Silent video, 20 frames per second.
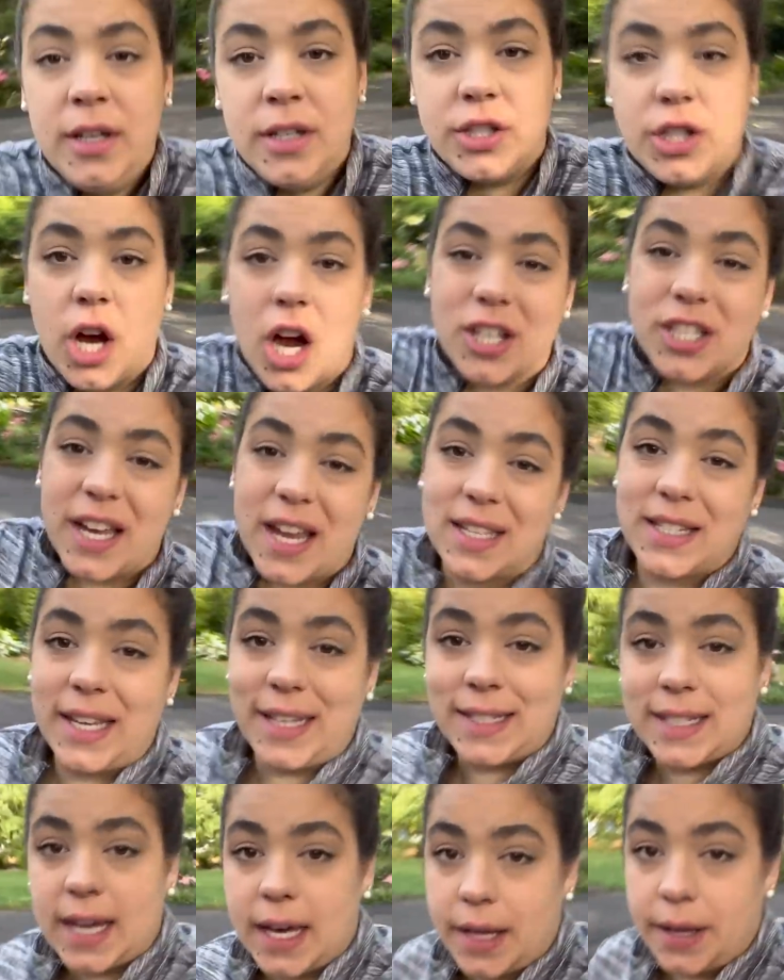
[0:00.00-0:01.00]
Josh has a
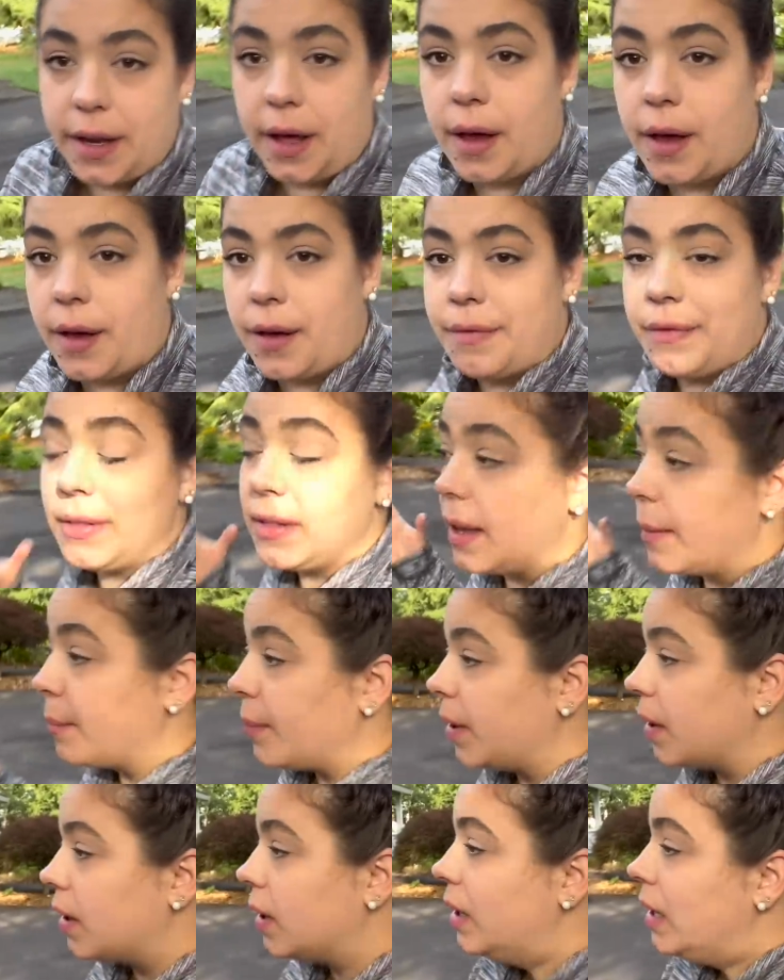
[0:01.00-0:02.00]
ton of
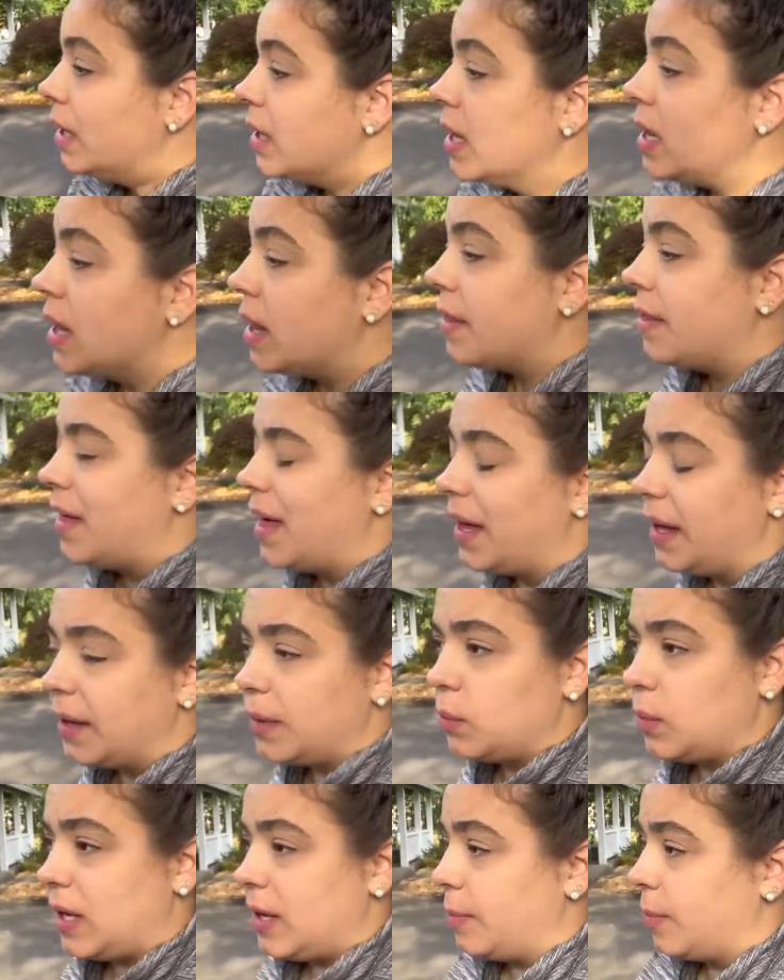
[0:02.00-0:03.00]
lumber that
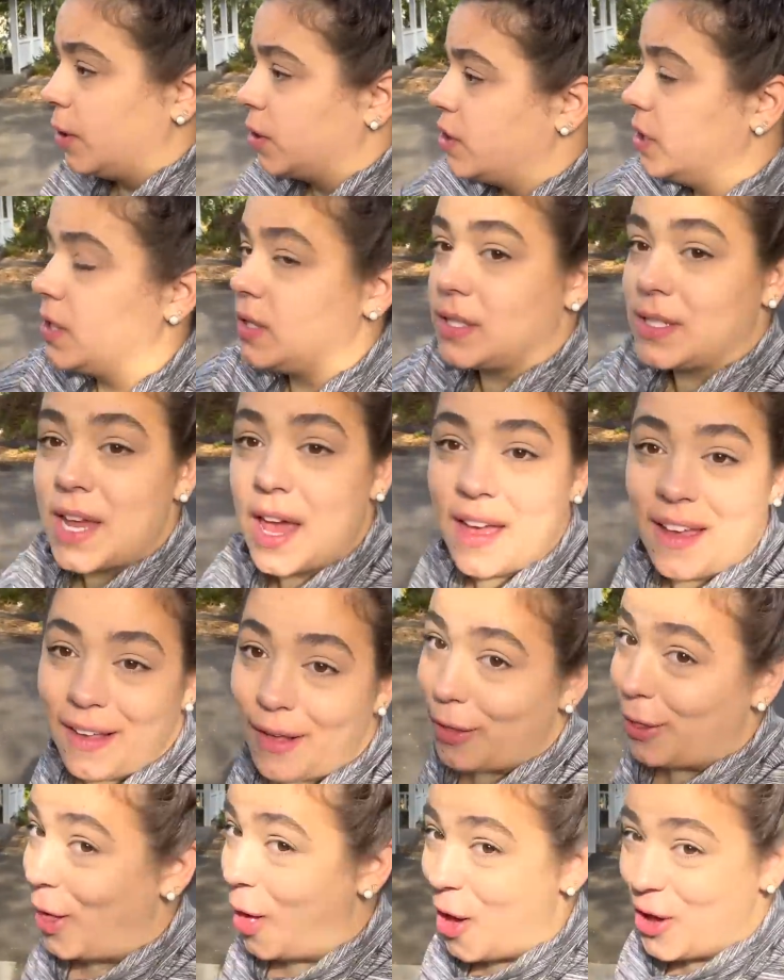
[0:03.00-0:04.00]
he purchased
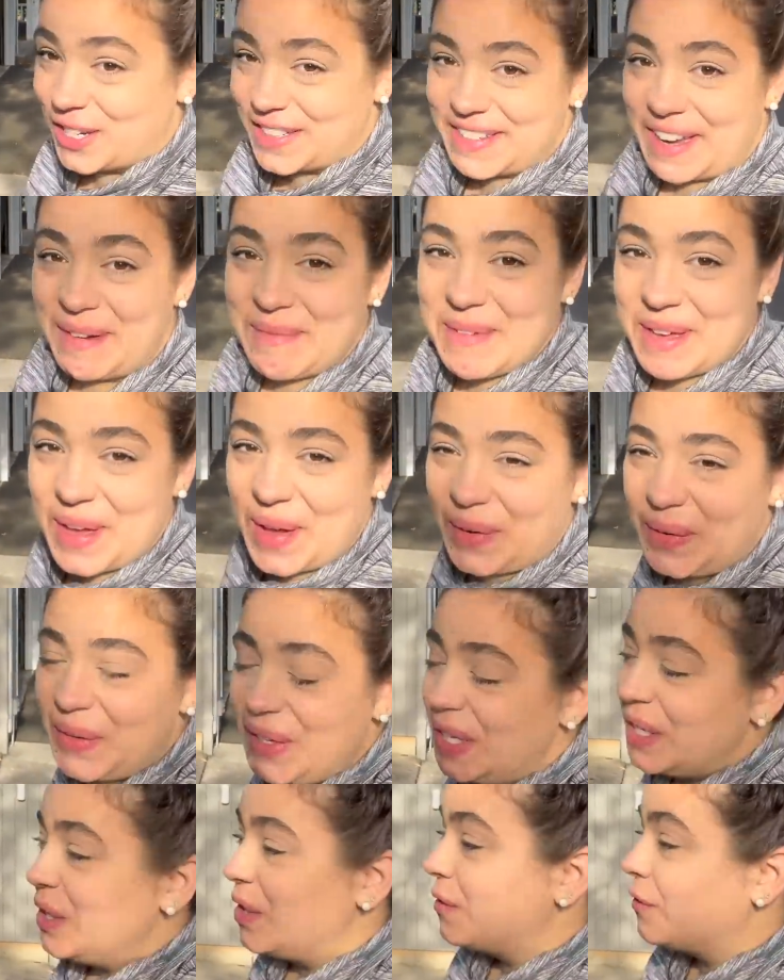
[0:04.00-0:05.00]
a long time ago
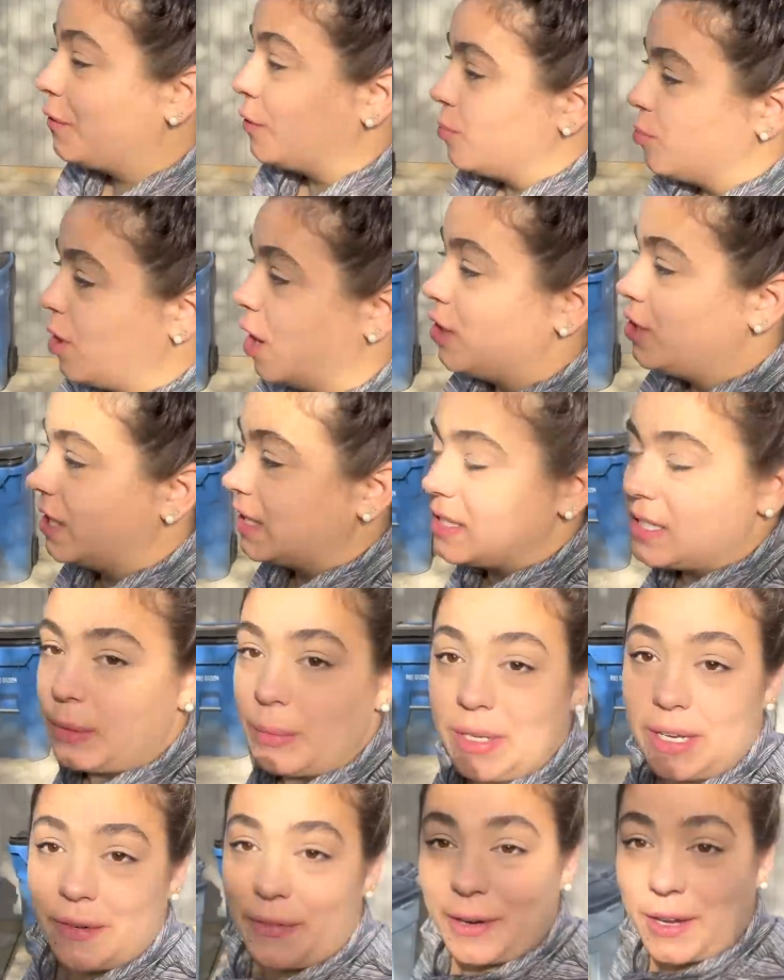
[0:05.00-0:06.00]
for projects that
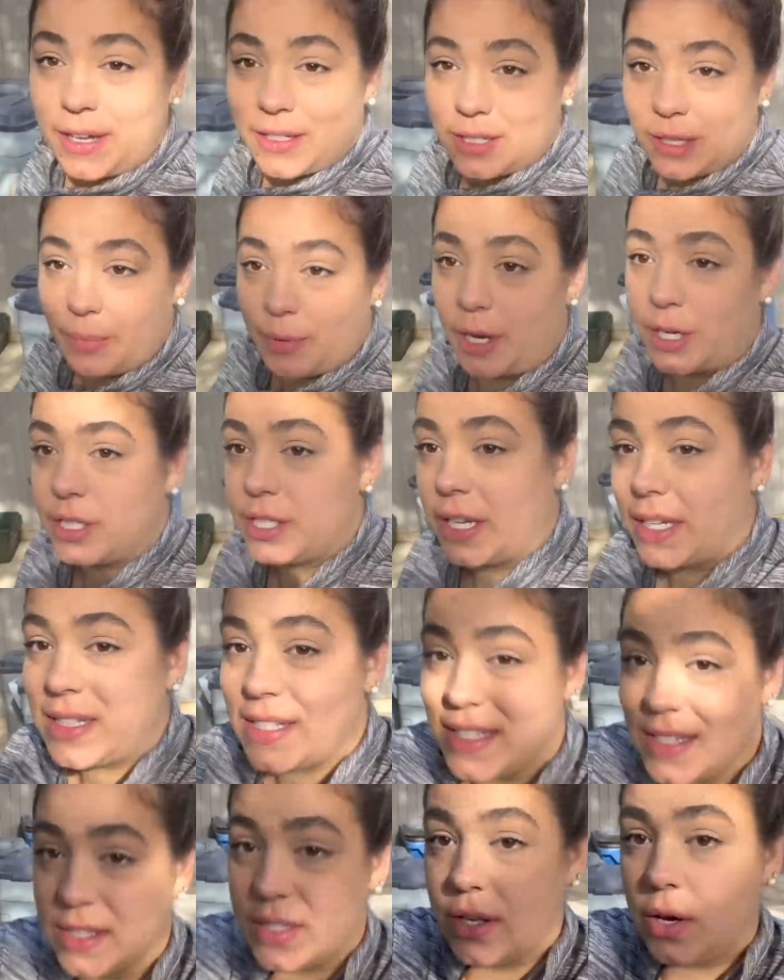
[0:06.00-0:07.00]
we never got to the projects,
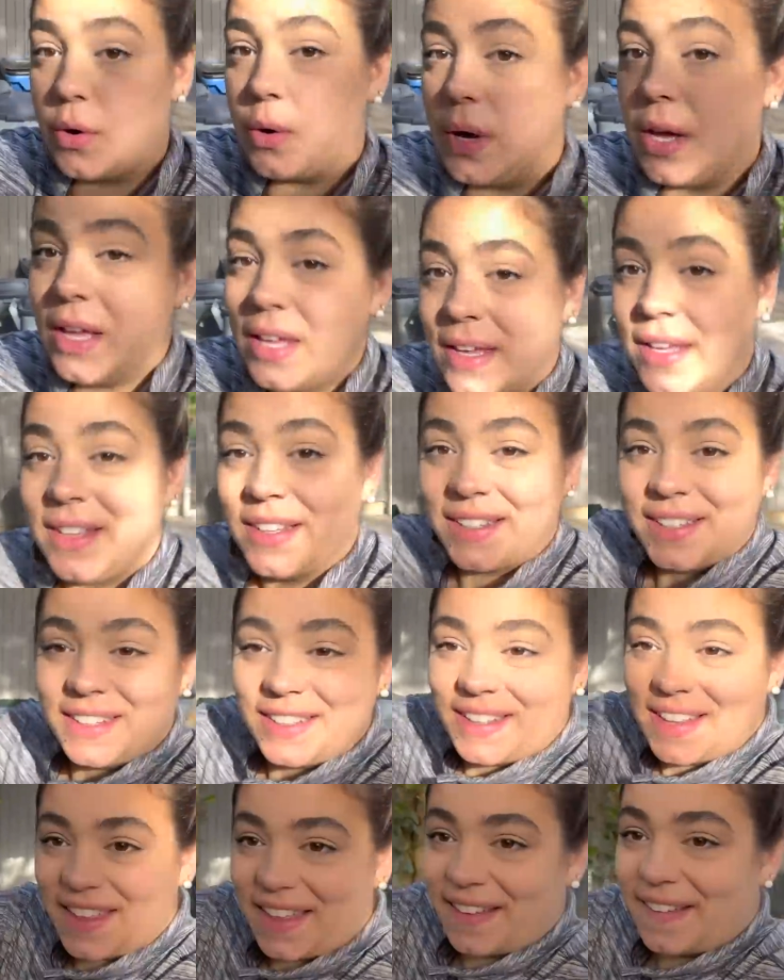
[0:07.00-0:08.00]
and so
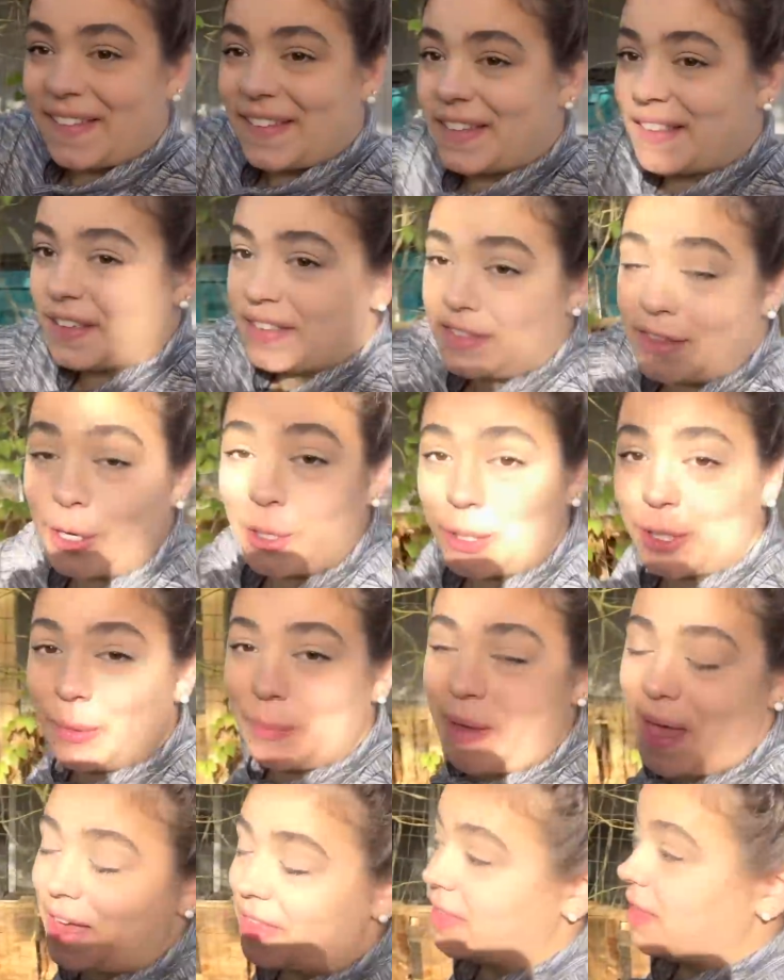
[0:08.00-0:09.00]
they're gonna
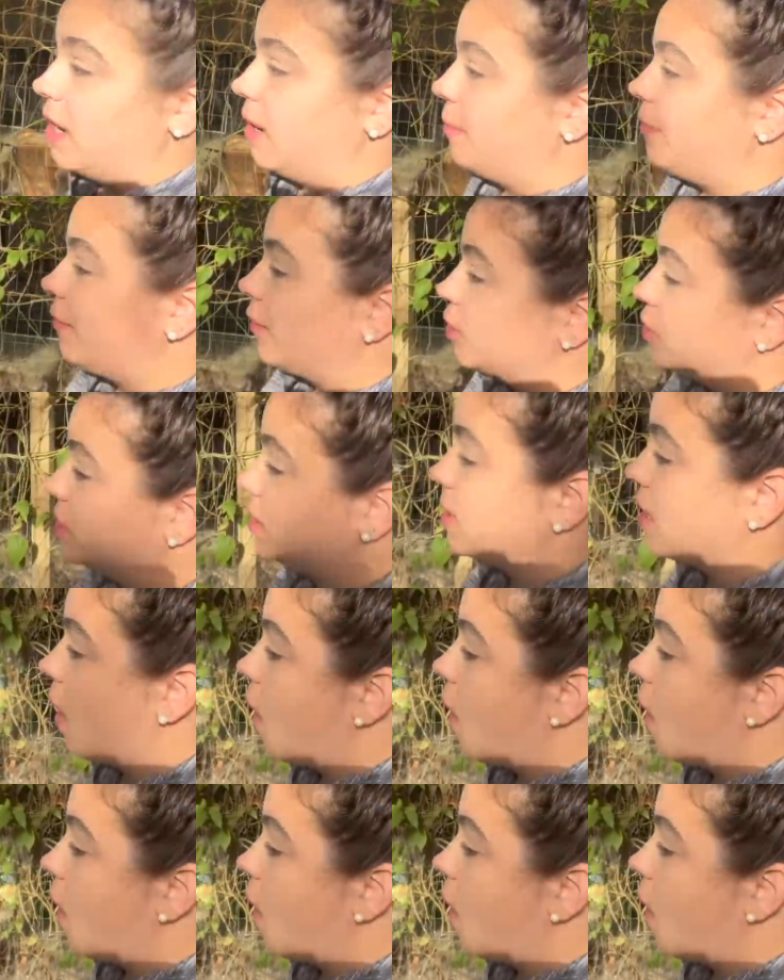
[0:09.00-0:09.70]
pack that up first.